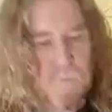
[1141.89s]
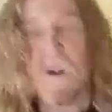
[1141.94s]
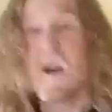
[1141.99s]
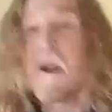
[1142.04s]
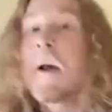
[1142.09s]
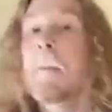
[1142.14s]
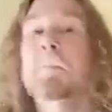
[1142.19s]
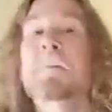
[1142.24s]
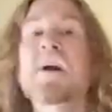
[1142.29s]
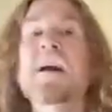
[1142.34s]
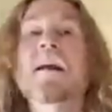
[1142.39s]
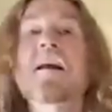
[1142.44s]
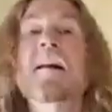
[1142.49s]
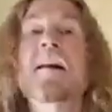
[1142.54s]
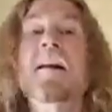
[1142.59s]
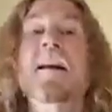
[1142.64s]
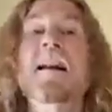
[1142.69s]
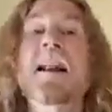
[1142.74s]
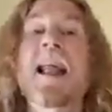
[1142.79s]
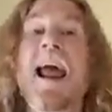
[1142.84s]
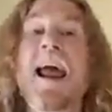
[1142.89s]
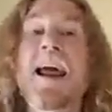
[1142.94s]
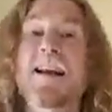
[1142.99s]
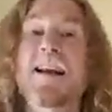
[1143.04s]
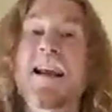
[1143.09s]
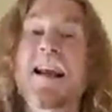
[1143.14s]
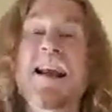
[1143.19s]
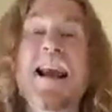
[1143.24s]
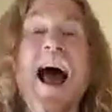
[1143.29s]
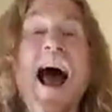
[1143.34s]
Been
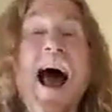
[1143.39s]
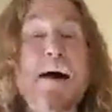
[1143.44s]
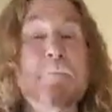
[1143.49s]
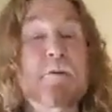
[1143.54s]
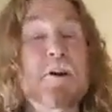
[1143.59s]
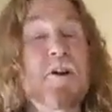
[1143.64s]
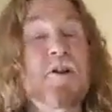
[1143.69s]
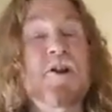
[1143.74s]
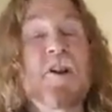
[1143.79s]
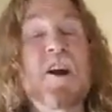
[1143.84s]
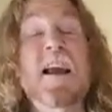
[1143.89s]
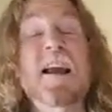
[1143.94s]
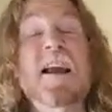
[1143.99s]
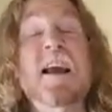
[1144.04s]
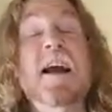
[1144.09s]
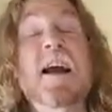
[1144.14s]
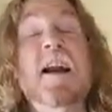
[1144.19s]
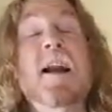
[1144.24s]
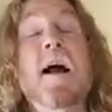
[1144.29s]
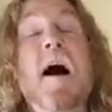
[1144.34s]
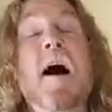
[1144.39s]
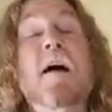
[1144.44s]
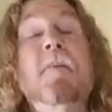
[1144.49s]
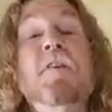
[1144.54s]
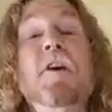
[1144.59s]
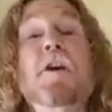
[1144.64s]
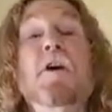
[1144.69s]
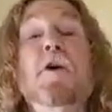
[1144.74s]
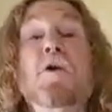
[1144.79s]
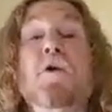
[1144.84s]
lately, I've been thinking of
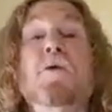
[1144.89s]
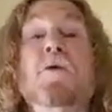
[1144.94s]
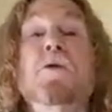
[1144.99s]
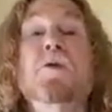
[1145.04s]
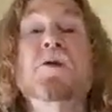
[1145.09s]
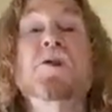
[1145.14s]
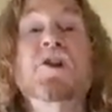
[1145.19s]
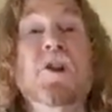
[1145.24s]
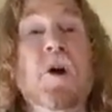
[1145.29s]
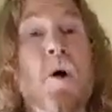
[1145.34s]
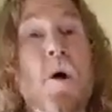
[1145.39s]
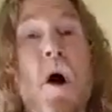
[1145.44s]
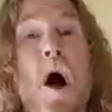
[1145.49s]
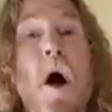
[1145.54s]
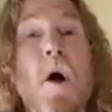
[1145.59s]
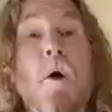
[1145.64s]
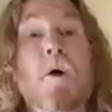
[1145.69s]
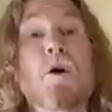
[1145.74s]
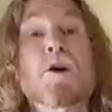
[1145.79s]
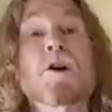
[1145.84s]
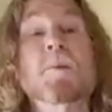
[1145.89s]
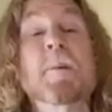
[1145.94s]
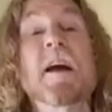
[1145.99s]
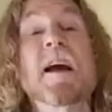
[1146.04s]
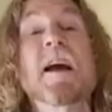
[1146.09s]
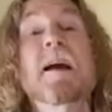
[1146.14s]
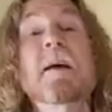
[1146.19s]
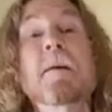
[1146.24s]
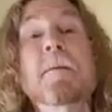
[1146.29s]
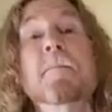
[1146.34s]
you, so hold
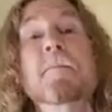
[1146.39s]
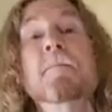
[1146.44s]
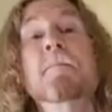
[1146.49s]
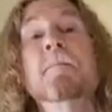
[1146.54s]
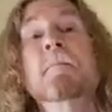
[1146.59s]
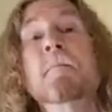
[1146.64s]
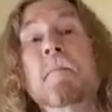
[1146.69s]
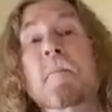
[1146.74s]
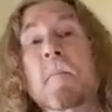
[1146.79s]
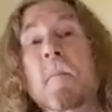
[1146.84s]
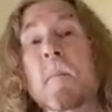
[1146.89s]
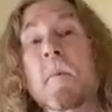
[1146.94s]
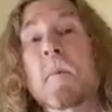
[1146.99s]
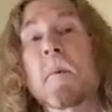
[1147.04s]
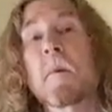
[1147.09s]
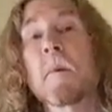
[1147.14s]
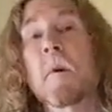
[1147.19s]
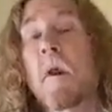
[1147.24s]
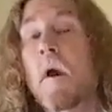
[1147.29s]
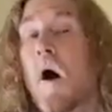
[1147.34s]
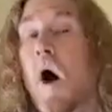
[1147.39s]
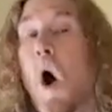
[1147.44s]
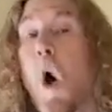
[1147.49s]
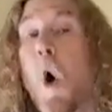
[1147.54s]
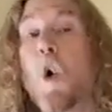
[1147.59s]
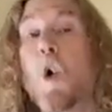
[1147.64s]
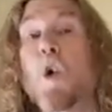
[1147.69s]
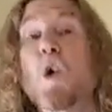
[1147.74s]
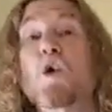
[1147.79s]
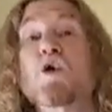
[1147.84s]
me,
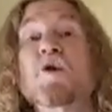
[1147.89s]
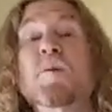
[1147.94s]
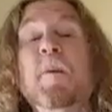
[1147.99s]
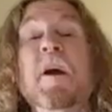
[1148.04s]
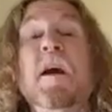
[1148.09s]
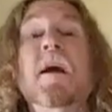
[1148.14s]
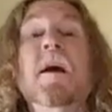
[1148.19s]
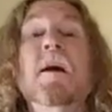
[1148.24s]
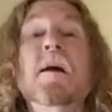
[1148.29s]
hold me.